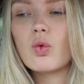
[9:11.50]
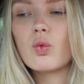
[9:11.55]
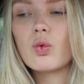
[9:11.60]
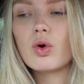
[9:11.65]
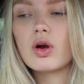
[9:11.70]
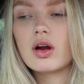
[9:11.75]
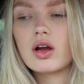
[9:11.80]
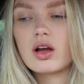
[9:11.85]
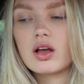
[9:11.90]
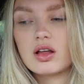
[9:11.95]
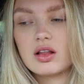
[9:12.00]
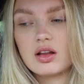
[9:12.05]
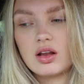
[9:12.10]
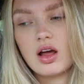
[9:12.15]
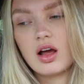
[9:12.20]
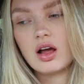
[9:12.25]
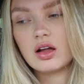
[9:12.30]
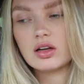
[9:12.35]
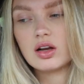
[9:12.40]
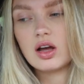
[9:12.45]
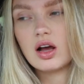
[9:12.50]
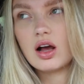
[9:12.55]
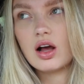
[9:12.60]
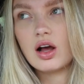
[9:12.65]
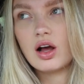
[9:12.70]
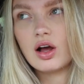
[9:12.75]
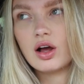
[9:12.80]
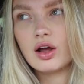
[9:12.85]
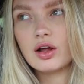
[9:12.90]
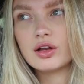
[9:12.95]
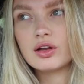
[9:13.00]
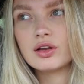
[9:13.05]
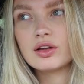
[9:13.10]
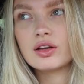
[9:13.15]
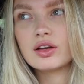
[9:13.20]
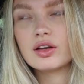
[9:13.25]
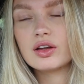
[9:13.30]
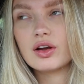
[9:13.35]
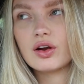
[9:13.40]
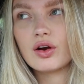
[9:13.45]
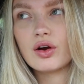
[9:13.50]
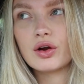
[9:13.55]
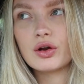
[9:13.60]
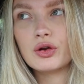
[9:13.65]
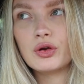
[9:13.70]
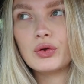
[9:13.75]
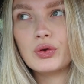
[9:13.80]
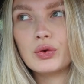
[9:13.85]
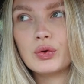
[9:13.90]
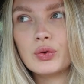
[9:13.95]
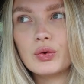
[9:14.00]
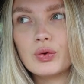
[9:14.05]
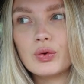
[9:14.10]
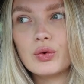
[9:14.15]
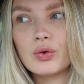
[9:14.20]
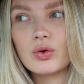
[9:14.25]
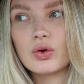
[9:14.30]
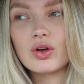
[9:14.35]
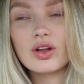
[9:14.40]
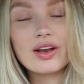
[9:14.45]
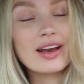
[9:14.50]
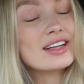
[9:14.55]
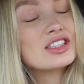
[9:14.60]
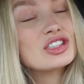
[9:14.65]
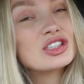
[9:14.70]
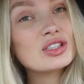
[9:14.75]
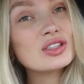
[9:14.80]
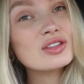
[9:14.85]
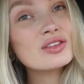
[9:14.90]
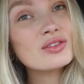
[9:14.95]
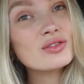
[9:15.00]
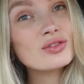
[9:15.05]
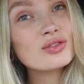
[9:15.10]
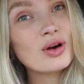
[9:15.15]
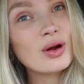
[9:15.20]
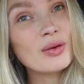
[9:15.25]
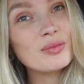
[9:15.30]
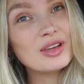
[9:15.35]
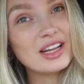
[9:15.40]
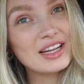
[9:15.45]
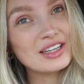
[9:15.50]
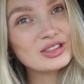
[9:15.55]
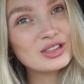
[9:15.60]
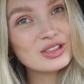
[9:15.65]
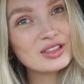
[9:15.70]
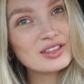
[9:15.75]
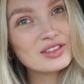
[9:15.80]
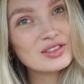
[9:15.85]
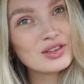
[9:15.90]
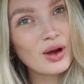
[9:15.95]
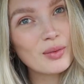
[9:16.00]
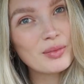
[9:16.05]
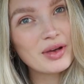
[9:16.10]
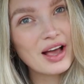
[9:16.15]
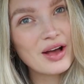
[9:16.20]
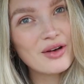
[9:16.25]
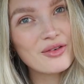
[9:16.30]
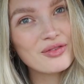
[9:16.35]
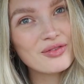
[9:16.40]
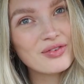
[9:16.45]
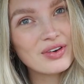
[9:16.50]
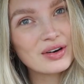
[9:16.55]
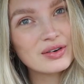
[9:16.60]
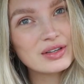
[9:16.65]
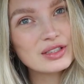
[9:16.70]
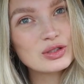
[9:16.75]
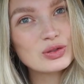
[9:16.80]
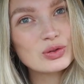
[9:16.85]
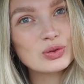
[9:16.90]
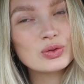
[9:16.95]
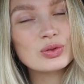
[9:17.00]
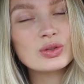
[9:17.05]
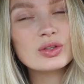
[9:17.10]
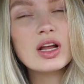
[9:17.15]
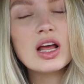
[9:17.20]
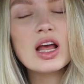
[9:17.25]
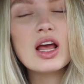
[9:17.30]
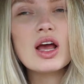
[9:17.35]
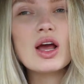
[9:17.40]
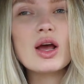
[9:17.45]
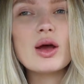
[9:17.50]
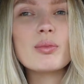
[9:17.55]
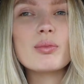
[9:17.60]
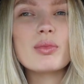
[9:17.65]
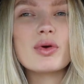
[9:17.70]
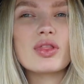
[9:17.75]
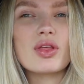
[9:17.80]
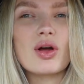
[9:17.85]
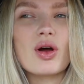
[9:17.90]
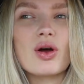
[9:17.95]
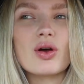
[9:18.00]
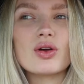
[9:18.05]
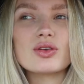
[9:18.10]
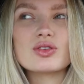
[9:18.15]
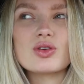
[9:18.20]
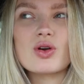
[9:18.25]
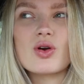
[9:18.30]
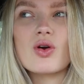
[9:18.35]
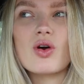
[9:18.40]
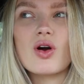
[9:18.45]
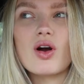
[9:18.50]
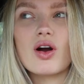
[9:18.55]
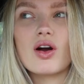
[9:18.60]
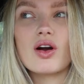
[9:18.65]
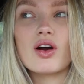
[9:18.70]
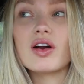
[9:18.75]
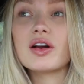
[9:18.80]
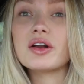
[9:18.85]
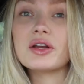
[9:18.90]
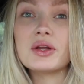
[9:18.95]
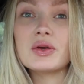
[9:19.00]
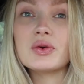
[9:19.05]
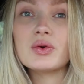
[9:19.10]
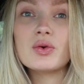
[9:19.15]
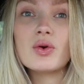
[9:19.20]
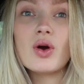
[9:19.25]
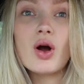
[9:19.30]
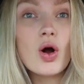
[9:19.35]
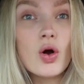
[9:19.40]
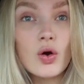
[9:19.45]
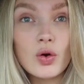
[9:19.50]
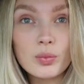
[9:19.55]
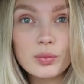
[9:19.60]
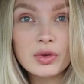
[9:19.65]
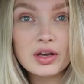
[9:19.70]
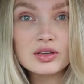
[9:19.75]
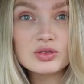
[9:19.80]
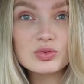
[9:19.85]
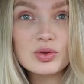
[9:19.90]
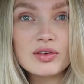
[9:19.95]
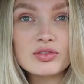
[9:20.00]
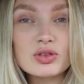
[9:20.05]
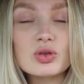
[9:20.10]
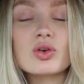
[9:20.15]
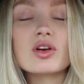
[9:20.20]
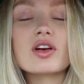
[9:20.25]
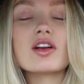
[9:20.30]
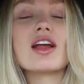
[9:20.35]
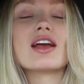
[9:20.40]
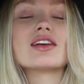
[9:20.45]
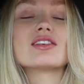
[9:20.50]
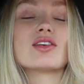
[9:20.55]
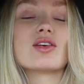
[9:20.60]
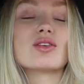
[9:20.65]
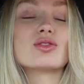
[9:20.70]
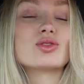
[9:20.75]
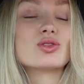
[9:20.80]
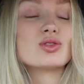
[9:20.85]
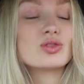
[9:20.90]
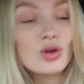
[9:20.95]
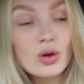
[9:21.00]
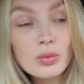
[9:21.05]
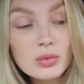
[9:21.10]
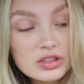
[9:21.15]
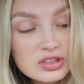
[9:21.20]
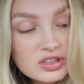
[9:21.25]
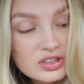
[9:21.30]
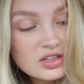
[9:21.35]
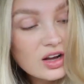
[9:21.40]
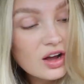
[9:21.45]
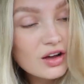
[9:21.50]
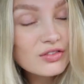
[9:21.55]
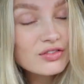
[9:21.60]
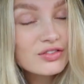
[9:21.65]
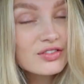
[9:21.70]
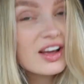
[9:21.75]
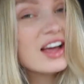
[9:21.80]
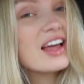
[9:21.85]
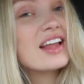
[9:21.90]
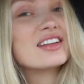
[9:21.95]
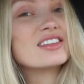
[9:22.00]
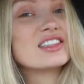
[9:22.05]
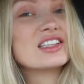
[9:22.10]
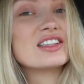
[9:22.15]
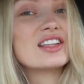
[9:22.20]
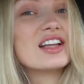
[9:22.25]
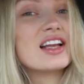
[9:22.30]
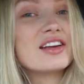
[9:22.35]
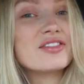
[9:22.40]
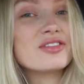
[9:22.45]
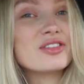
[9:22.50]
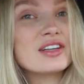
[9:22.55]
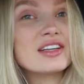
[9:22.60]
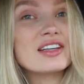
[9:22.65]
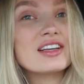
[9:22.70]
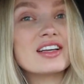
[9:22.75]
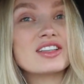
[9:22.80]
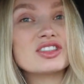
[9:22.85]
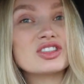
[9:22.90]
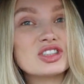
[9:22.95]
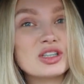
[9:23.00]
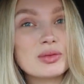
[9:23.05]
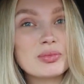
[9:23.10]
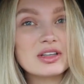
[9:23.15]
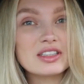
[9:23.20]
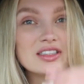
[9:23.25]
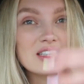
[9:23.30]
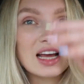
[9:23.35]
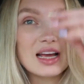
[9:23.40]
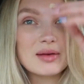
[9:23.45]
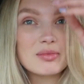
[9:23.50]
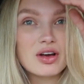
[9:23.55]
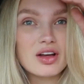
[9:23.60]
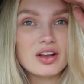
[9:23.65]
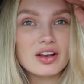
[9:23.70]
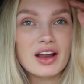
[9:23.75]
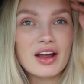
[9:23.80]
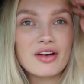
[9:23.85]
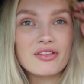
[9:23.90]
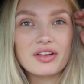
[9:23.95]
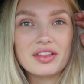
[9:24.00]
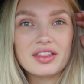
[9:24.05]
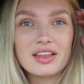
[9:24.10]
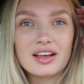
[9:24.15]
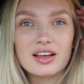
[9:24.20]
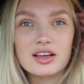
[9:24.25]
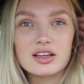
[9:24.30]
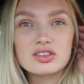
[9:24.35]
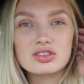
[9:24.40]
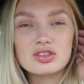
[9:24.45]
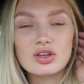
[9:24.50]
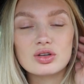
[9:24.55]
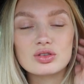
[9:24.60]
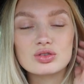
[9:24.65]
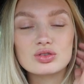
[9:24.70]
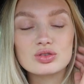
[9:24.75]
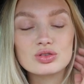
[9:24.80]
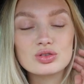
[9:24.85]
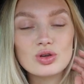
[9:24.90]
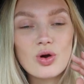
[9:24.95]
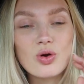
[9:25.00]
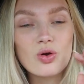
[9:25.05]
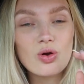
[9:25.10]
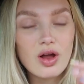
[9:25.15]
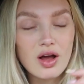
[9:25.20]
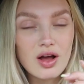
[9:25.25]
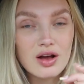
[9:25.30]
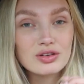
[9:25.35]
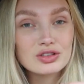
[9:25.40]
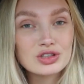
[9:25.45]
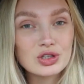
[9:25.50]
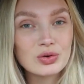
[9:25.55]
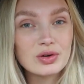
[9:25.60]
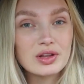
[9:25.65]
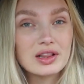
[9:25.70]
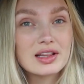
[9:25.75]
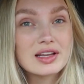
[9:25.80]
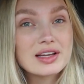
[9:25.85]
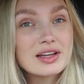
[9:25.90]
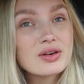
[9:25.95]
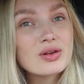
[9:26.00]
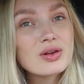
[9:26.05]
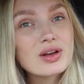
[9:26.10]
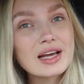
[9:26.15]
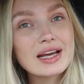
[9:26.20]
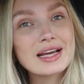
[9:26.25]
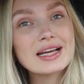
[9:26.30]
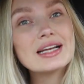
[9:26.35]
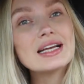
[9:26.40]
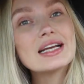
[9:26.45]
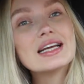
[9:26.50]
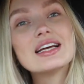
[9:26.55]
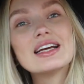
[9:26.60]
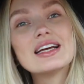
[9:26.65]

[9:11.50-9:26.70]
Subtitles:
work a lot on our new collection from Nature that's coming out very soon. But also our new home, because we have to organize so much stuff and the delivery and shipping time on everything is so long, so we're a little late.